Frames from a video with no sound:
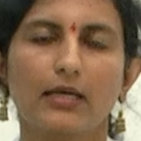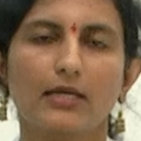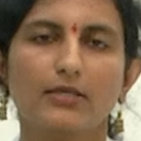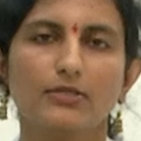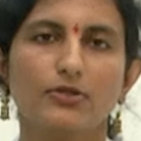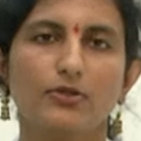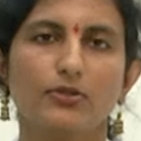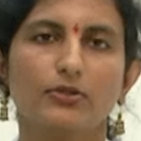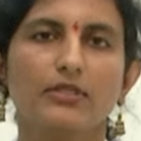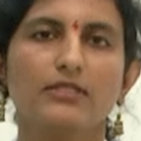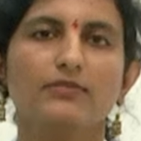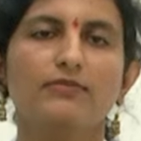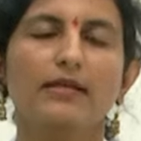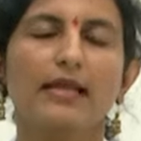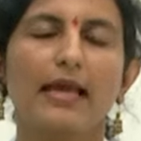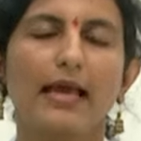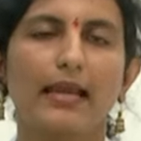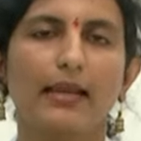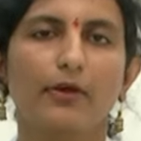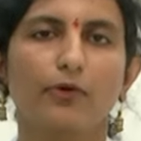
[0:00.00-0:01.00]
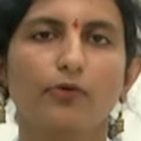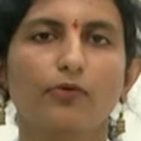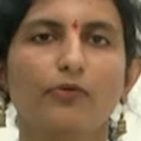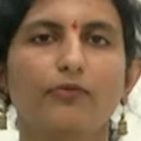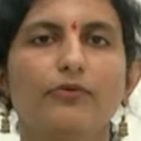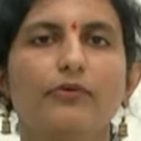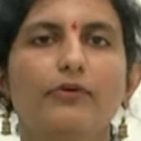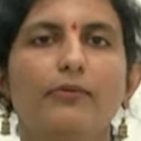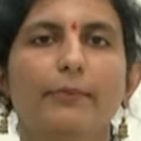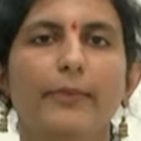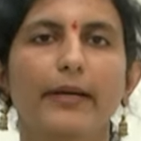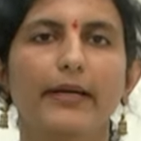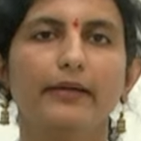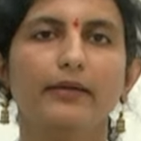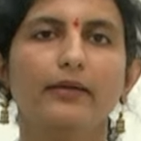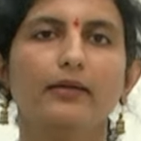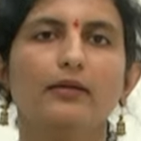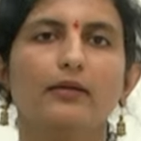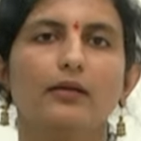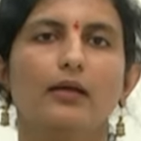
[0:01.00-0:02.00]
So this will allow for
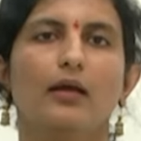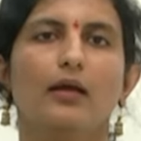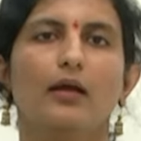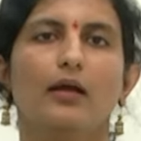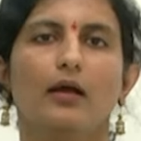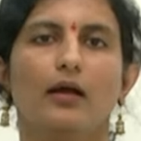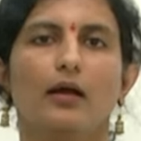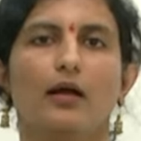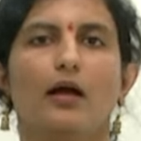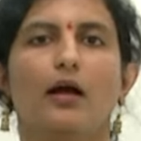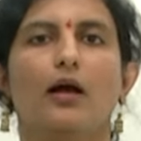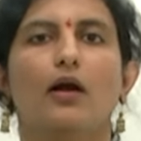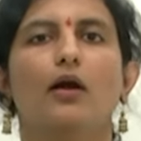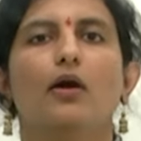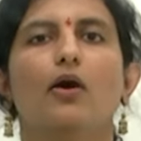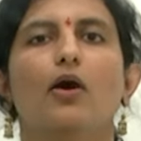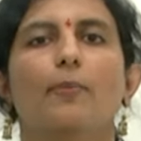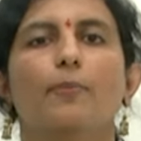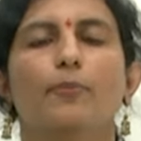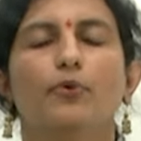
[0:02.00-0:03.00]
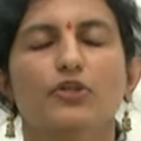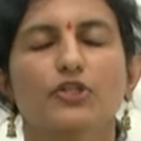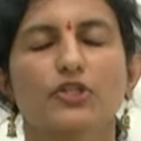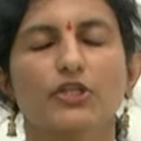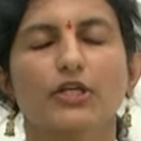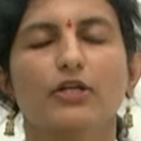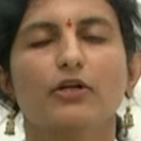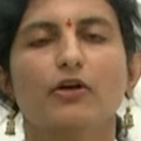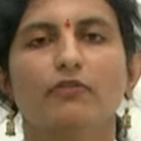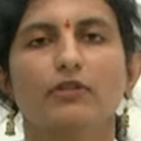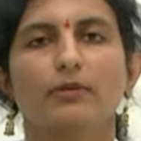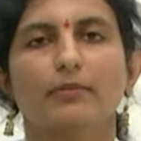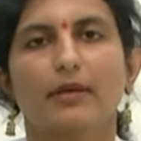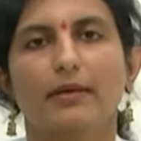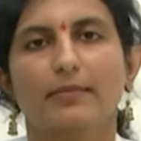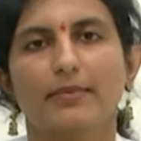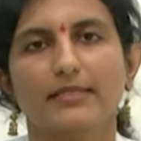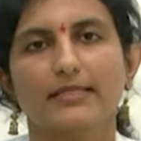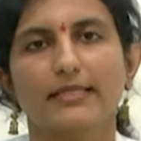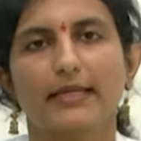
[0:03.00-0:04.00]
better uh, positioning of the
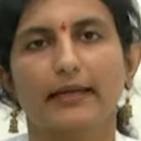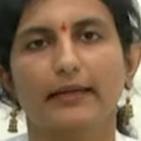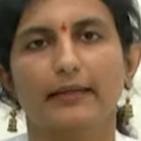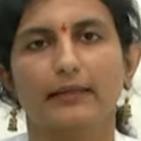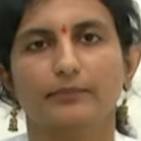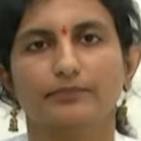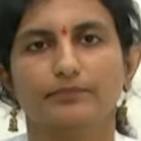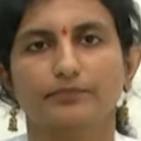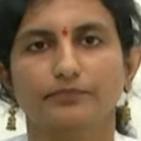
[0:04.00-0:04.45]
baby's head.